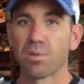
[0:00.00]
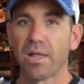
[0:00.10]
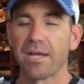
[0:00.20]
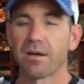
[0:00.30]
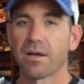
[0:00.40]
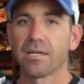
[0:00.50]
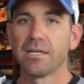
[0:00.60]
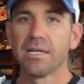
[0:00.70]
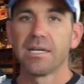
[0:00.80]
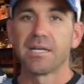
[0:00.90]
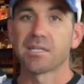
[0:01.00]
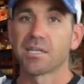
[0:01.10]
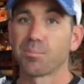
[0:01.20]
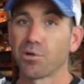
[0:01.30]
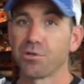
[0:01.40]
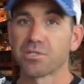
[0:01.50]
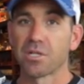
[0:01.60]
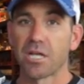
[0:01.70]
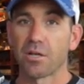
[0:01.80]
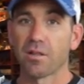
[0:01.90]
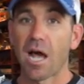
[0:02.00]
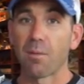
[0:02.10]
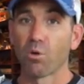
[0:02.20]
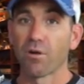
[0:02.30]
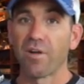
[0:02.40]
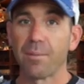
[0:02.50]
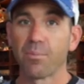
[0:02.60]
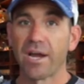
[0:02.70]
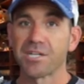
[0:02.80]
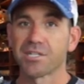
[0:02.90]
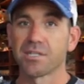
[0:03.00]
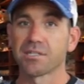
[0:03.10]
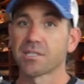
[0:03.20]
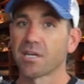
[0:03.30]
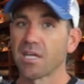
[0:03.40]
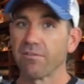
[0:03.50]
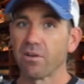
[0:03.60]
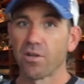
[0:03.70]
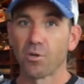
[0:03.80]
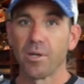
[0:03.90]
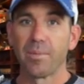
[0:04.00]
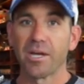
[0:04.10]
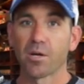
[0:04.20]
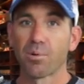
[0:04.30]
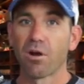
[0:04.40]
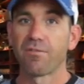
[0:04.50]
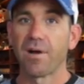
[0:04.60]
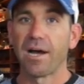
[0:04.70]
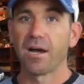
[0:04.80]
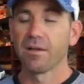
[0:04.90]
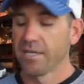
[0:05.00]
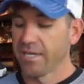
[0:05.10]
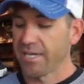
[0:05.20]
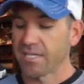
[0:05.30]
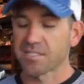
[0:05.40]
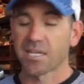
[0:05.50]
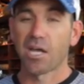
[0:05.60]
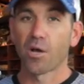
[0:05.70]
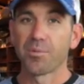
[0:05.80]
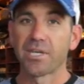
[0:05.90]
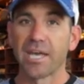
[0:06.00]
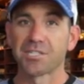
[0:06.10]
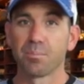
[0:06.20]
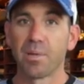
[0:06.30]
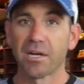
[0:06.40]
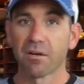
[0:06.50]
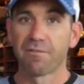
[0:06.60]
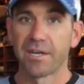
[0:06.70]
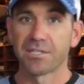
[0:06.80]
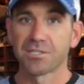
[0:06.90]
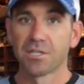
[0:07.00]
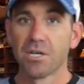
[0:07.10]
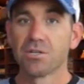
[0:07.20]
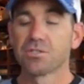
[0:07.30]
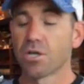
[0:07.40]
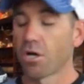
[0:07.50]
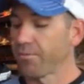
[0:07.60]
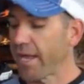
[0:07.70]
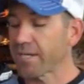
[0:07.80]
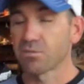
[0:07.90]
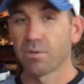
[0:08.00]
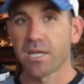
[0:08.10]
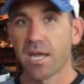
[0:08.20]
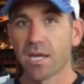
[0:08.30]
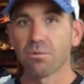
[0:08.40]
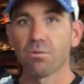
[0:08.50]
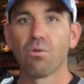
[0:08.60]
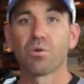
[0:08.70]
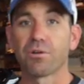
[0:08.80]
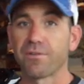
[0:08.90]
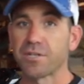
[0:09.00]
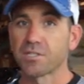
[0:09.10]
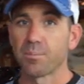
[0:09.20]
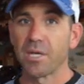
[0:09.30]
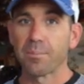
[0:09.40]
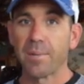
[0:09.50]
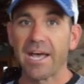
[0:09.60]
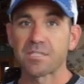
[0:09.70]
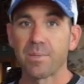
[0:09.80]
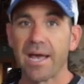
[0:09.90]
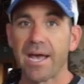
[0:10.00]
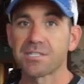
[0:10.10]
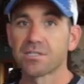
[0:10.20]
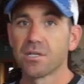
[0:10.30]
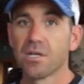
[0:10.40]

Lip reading: blade on it. It's going to produce a lot more vibration. It's going to give it a little bit bigger profile, and it's going to help you catch a bigger fish. So next weekend, when you're fishing the Big Bass Bash,